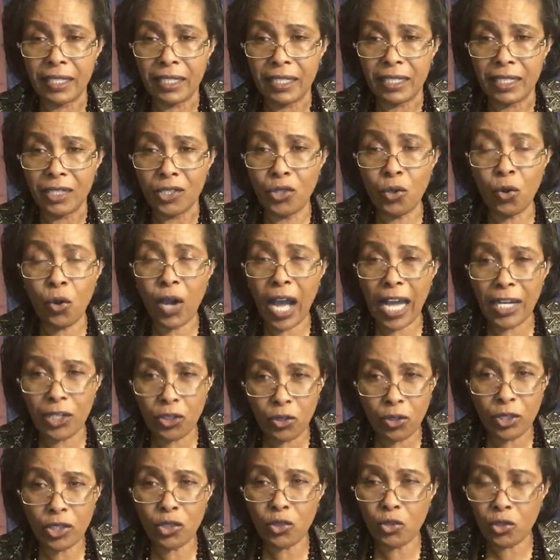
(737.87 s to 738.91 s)
You
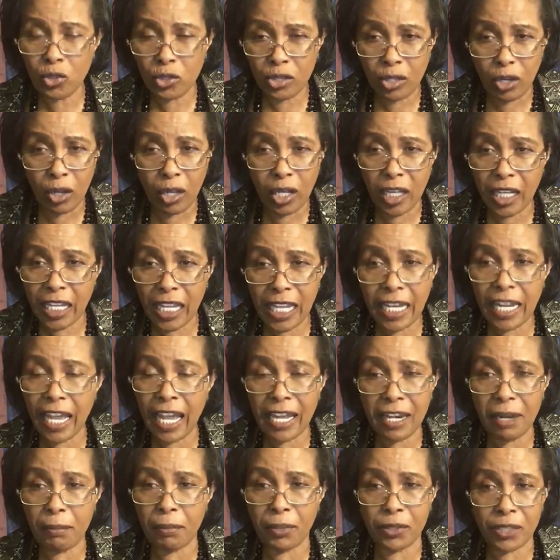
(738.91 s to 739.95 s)
cannot kill
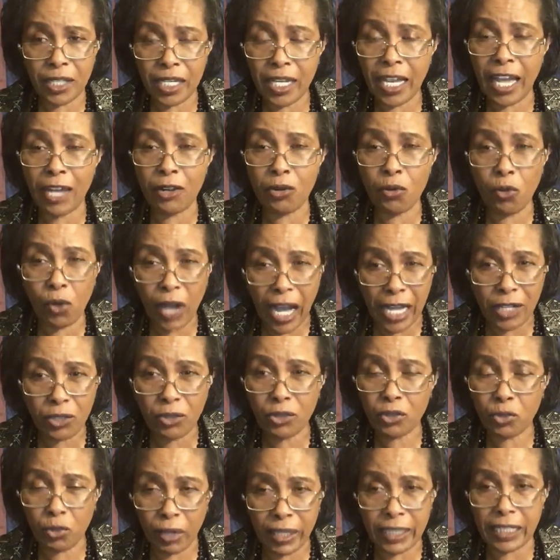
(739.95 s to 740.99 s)
anybody here. You cannot
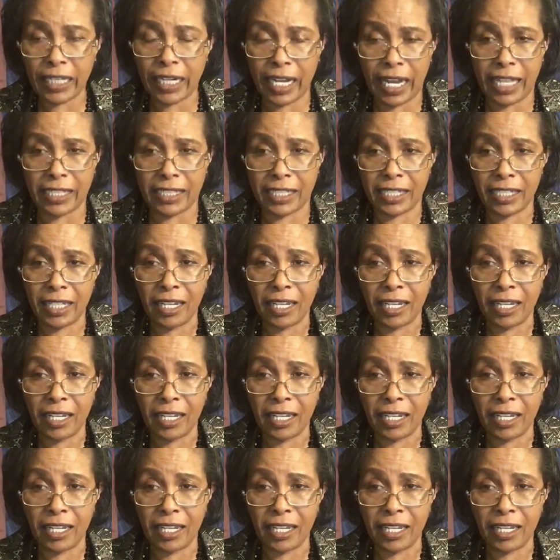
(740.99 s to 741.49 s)
threaten us.